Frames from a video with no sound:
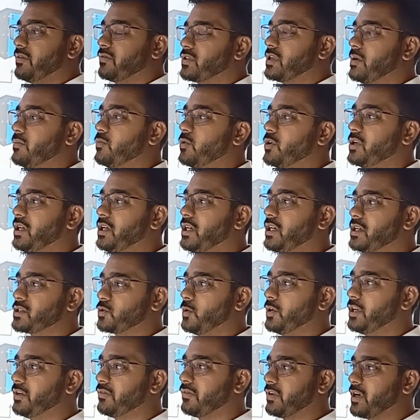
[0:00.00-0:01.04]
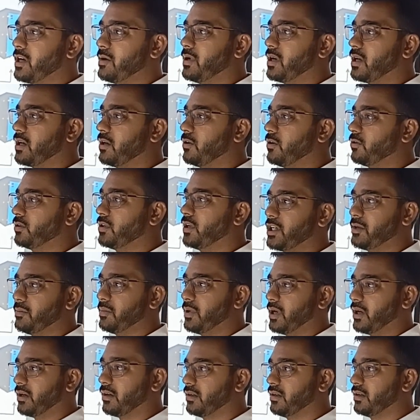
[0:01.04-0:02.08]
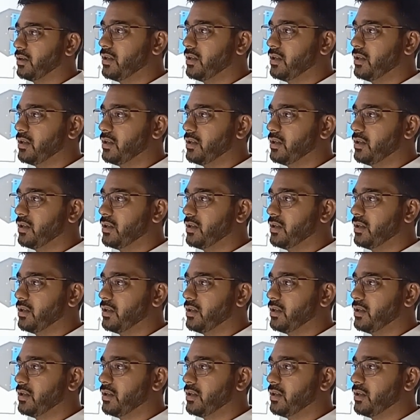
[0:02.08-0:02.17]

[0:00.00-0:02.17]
if someone needs 25 bar or 30 bar,